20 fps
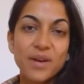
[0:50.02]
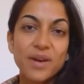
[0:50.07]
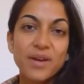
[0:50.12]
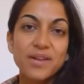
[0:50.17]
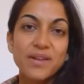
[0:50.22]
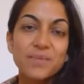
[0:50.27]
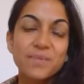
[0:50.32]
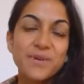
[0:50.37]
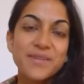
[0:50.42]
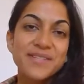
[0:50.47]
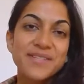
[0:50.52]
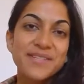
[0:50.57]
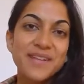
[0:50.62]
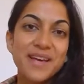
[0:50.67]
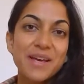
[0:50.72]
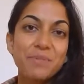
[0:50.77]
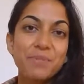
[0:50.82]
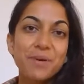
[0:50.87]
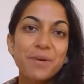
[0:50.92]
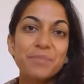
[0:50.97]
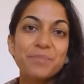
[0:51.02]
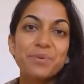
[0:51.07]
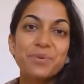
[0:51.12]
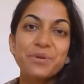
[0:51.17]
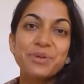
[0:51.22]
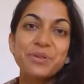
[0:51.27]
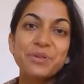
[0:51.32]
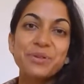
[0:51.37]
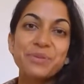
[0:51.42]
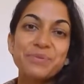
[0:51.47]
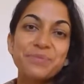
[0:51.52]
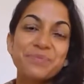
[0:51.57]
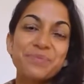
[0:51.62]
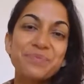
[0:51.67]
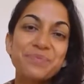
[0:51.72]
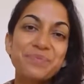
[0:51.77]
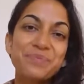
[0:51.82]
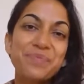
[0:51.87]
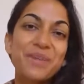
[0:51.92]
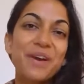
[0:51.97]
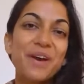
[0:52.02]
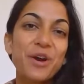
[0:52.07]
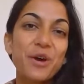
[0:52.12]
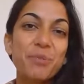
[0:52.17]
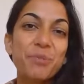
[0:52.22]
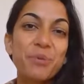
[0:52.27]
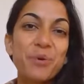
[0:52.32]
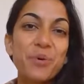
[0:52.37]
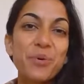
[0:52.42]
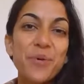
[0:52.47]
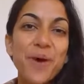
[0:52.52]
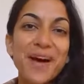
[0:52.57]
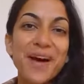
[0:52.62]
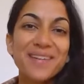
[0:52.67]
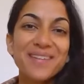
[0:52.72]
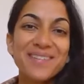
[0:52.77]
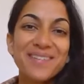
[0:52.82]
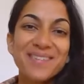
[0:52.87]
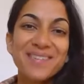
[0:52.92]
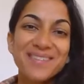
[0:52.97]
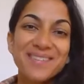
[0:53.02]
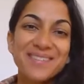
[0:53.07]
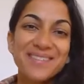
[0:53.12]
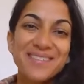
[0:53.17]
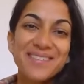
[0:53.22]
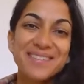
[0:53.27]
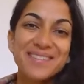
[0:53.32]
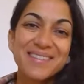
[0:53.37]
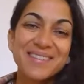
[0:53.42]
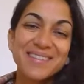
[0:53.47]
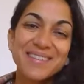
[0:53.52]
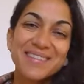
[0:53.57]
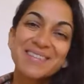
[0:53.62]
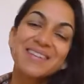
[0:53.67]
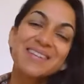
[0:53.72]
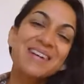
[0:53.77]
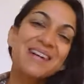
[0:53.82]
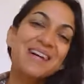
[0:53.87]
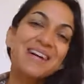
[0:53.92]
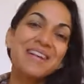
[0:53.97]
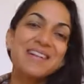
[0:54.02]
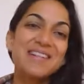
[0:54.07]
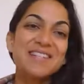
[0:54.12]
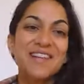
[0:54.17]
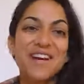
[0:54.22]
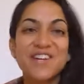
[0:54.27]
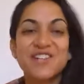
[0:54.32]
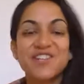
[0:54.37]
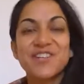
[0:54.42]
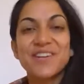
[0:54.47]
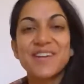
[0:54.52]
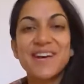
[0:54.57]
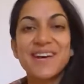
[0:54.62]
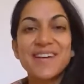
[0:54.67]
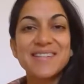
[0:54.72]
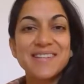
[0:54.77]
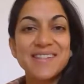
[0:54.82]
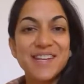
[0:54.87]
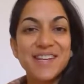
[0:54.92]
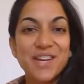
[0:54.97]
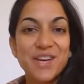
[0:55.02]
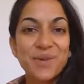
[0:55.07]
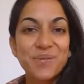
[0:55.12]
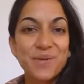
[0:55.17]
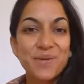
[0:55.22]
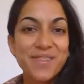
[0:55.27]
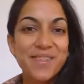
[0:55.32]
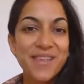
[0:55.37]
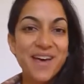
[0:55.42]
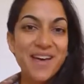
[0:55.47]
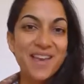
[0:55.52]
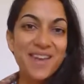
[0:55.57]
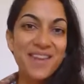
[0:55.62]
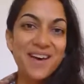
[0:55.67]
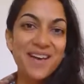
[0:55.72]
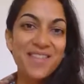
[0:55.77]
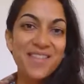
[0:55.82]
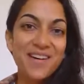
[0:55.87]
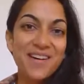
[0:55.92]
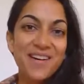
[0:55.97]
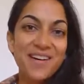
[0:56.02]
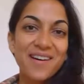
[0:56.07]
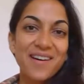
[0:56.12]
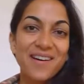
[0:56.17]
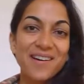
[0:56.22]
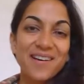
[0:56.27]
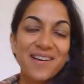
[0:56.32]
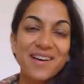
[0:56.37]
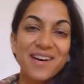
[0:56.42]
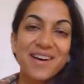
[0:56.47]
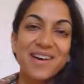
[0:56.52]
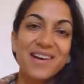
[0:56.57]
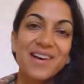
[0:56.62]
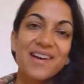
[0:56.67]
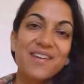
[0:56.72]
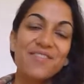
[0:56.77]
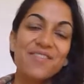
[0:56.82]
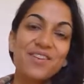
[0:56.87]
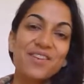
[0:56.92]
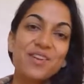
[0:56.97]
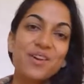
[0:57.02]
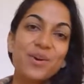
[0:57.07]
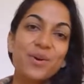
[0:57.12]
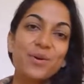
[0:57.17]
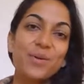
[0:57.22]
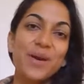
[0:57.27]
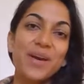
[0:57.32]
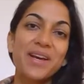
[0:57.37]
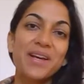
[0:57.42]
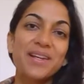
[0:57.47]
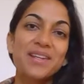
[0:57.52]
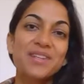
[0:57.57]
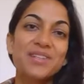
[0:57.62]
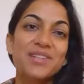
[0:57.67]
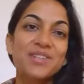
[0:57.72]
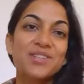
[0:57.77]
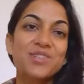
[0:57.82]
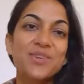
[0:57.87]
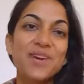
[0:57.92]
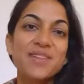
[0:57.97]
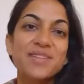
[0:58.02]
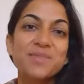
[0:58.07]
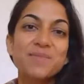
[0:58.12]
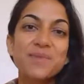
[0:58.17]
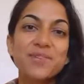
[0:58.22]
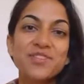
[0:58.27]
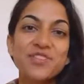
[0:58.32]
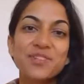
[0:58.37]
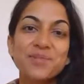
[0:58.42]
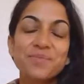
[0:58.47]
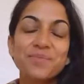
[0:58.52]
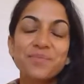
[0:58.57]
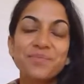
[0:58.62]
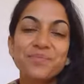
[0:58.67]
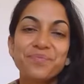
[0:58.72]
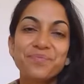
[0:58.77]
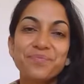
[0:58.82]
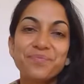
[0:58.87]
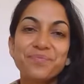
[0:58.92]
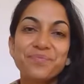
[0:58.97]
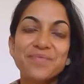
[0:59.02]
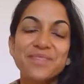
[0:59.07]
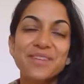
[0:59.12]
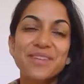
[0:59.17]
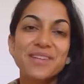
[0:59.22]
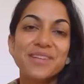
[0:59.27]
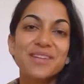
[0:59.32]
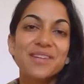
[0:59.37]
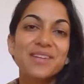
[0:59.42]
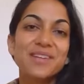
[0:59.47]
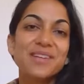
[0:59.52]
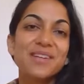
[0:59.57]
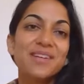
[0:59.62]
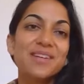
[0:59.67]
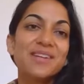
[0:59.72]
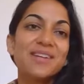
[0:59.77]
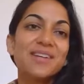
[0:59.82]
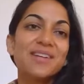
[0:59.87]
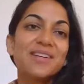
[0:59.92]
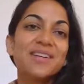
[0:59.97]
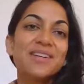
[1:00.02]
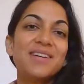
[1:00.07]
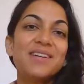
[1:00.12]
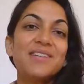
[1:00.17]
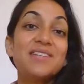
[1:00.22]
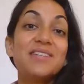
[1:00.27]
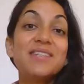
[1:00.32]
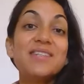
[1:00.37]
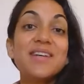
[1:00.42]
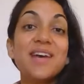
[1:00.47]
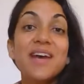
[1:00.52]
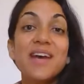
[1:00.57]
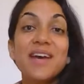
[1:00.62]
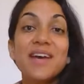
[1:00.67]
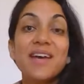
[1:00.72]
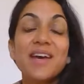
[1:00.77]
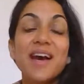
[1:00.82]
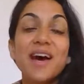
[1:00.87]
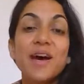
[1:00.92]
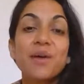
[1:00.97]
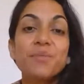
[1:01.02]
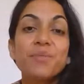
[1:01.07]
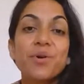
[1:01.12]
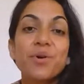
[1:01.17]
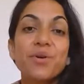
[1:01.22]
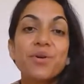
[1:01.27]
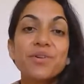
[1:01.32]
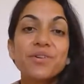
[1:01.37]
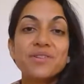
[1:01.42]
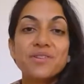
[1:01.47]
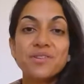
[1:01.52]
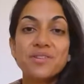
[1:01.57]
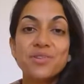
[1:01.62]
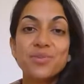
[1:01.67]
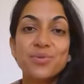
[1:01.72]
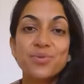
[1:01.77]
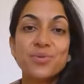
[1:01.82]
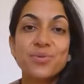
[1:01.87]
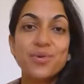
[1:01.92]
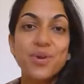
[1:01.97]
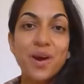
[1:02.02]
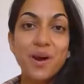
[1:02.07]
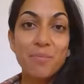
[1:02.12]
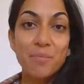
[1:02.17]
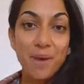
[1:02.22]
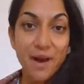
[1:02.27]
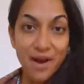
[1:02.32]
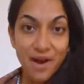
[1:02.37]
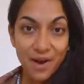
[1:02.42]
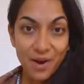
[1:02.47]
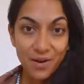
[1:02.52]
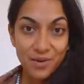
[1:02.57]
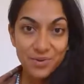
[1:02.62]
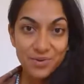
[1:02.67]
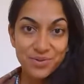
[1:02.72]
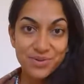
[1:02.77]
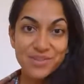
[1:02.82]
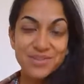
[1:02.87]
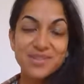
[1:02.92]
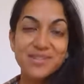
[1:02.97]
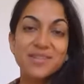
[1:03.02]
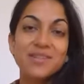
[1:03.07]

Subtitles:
Namaste, people. I hope you're well. Natasha Anand here with another 1108 transmission. Today, I'm going to talk about